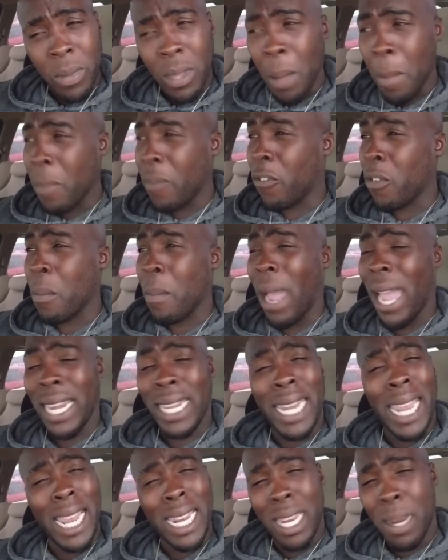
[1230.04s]
for my
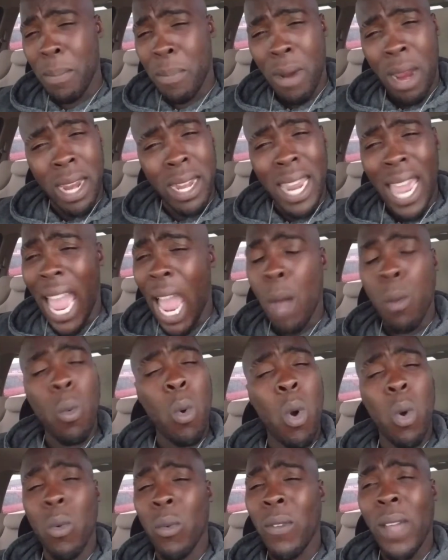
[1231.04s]
daily bread, I
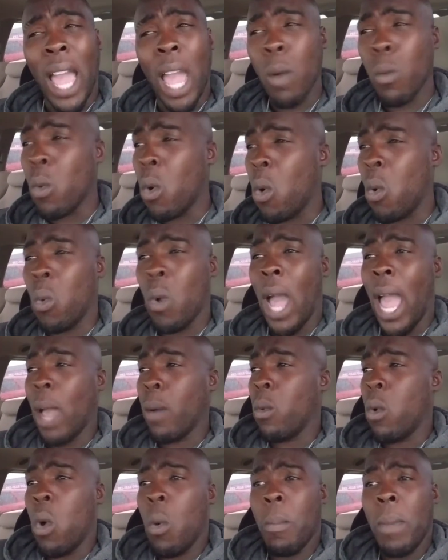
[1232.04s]

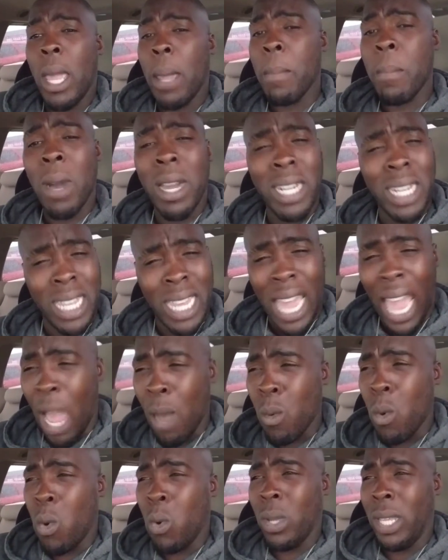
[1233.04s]
won't make money. I
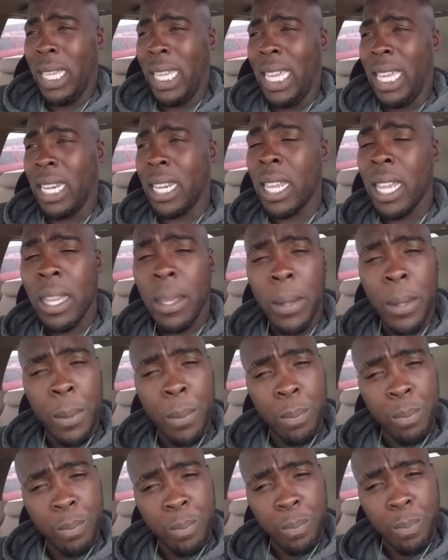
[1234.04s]
won't eat.
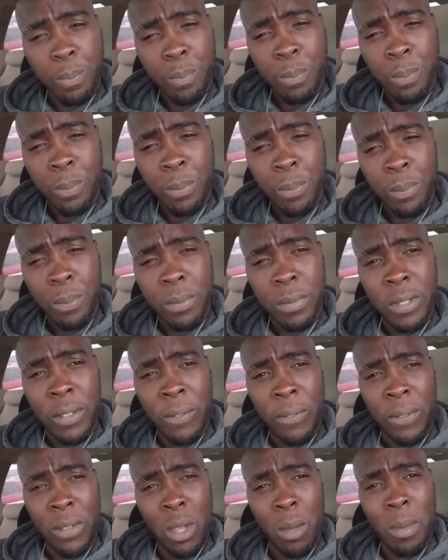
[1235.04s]
You
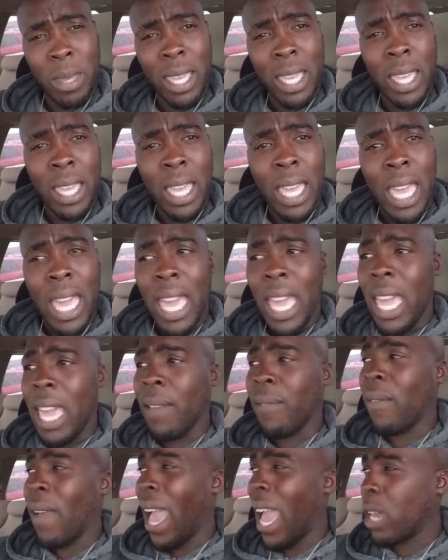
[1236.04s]
feel me?
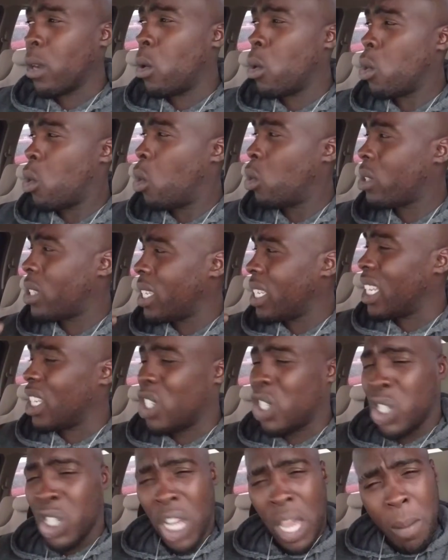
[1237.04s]
If I don't go to the
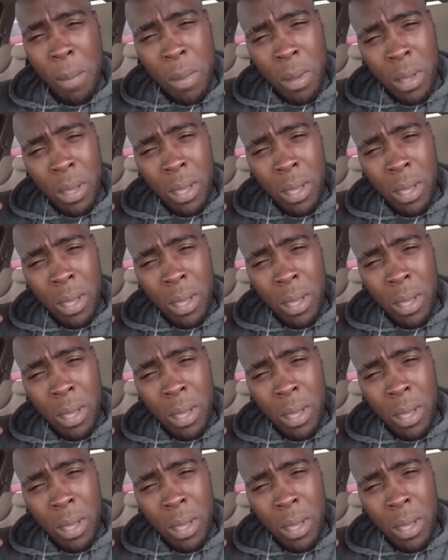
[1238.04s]
gym